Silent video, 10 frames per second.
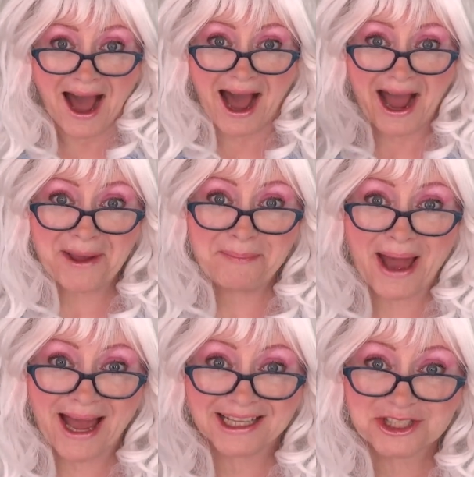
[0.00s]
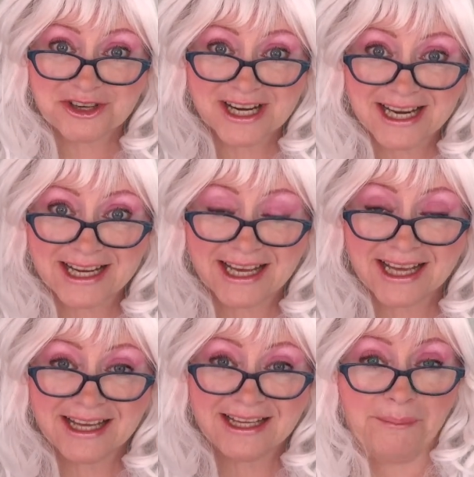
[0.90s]
Hi,
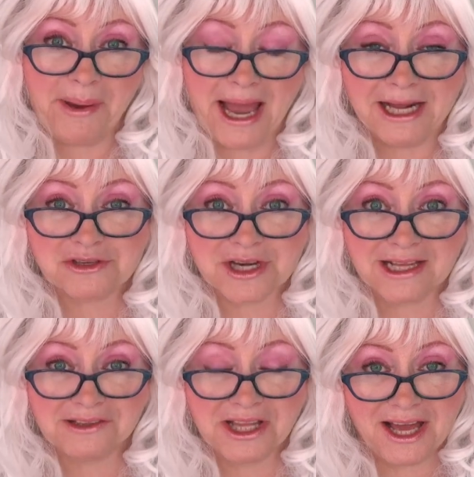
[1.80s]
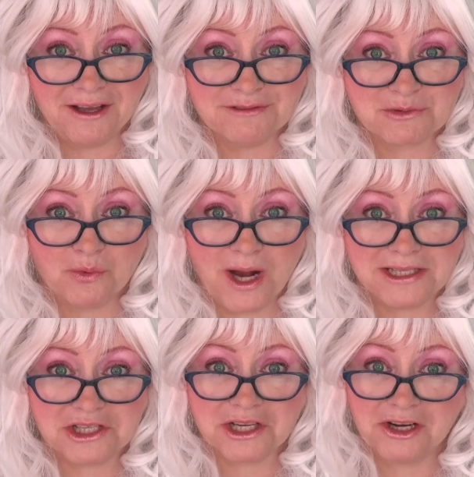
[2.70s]
Patrick. Patrick loves
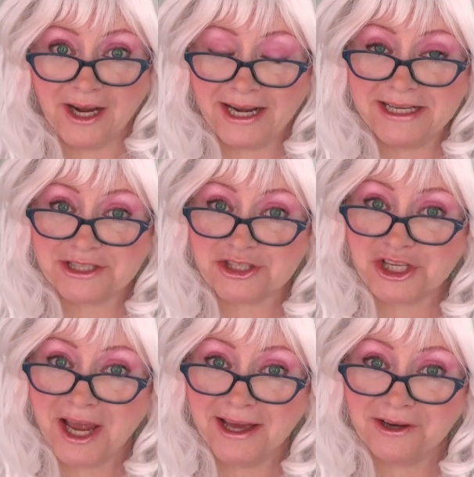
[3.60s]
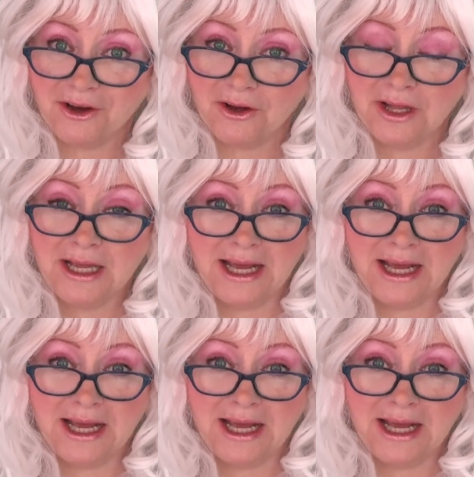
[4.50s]
watching Granny's channel,